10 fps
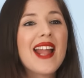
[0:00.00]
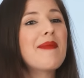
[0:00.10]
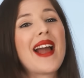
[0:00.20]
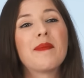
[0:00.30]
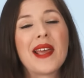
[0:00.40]
It
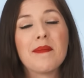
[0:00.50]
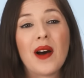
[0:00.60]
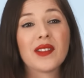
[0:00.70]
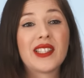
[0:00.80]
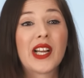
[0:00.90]
might be
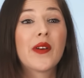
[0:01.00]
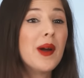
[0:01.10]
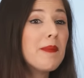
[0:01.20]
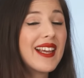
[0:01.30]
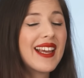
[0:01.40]
about
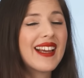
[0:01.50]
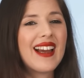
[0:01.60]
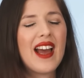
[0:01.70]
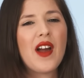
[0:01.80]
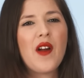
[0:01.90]

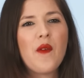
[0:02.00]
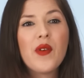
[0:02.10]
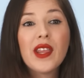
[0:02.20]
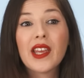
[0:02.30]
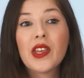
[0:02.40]
decrypting a
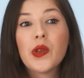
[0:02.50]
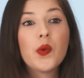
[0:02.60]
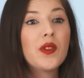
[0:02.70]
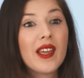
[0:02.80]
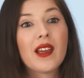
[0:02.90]
really
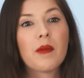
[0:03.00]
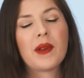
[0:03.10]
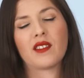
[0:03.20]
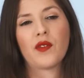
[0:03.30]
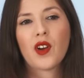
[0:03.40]
unique
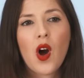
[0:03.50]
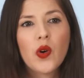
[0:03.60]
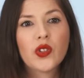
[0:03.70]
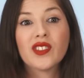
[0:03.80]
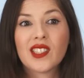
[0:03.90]
piece of
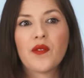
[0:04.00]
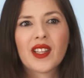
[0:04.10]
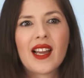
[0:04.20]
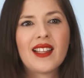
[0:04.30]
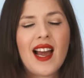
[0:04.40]
code or something like